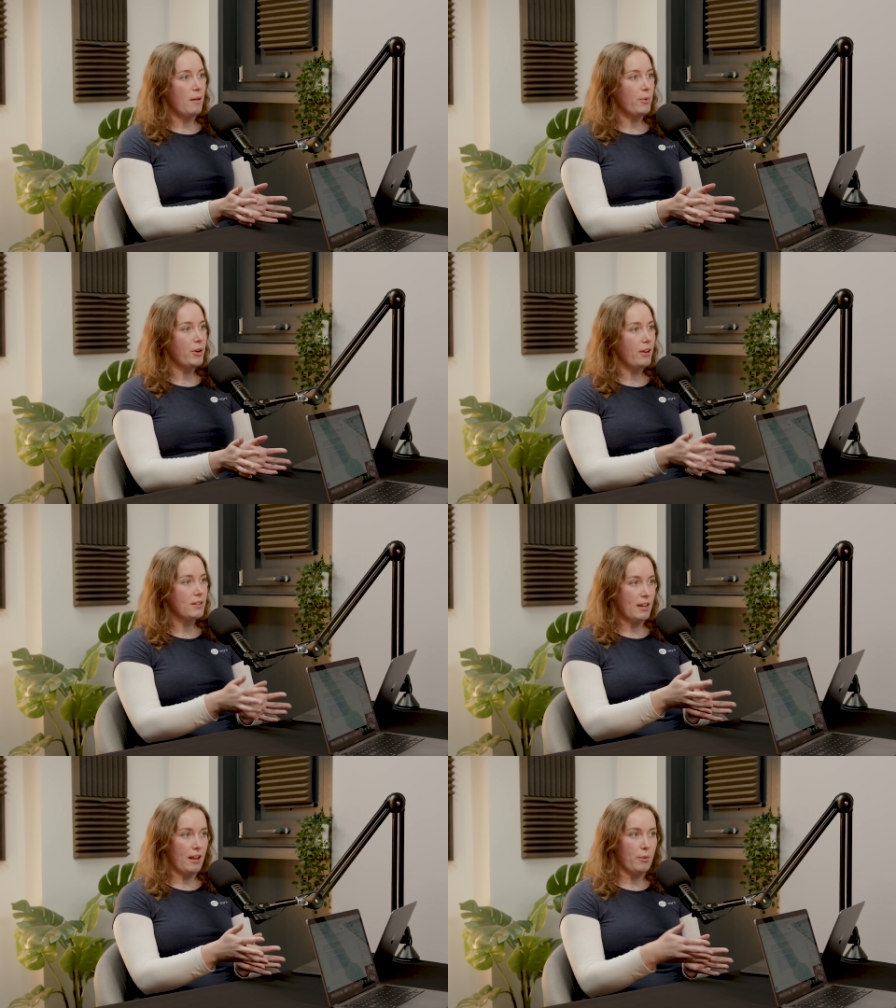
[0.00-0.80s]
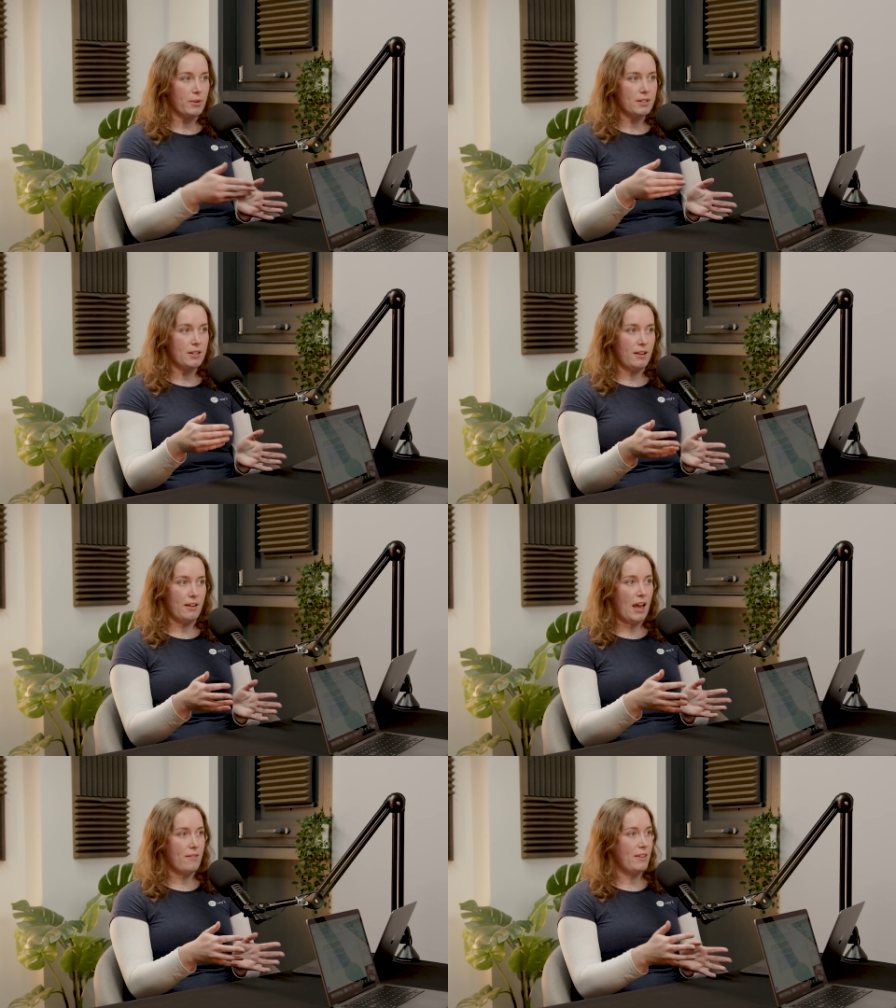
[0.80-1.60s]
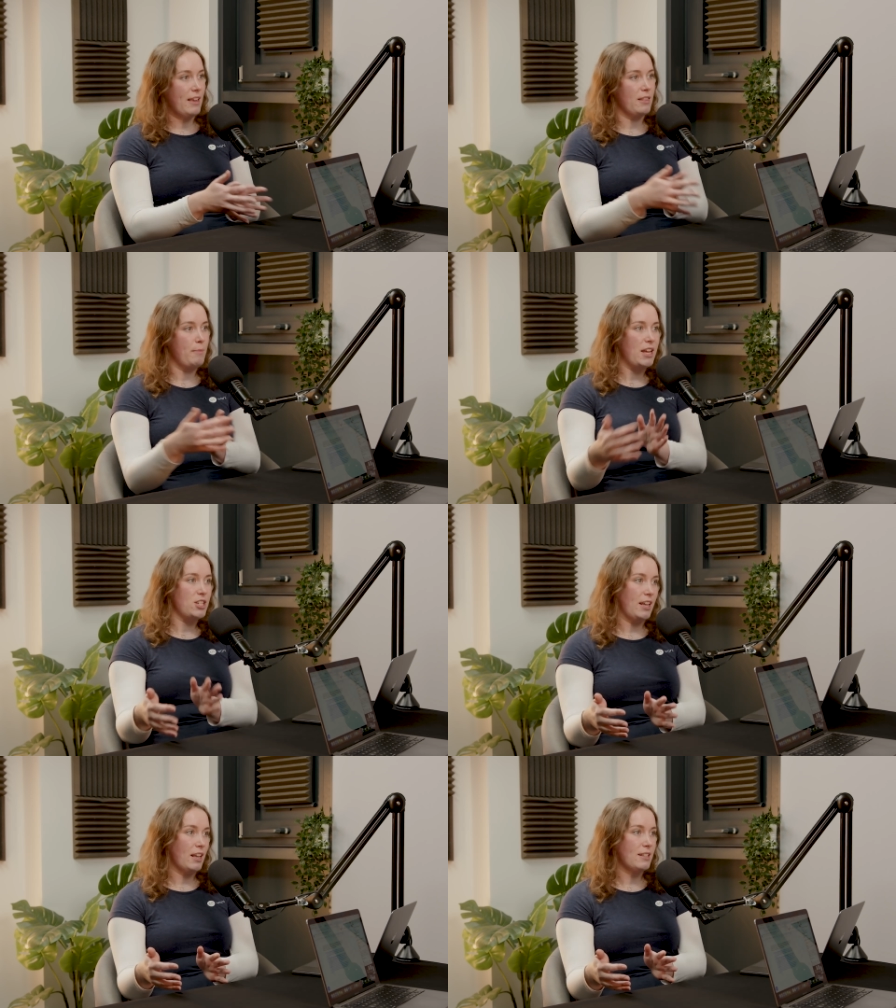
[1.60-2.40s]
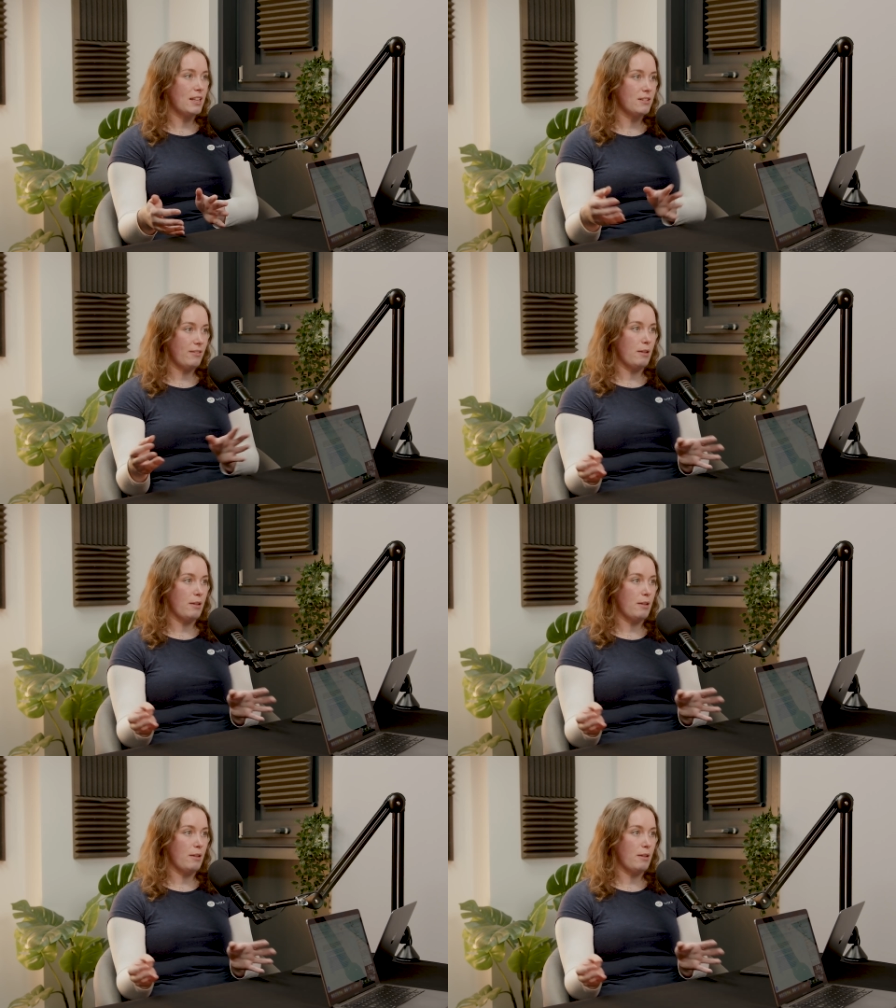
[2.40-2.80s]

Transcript: product and I want to have it in the matching accessory,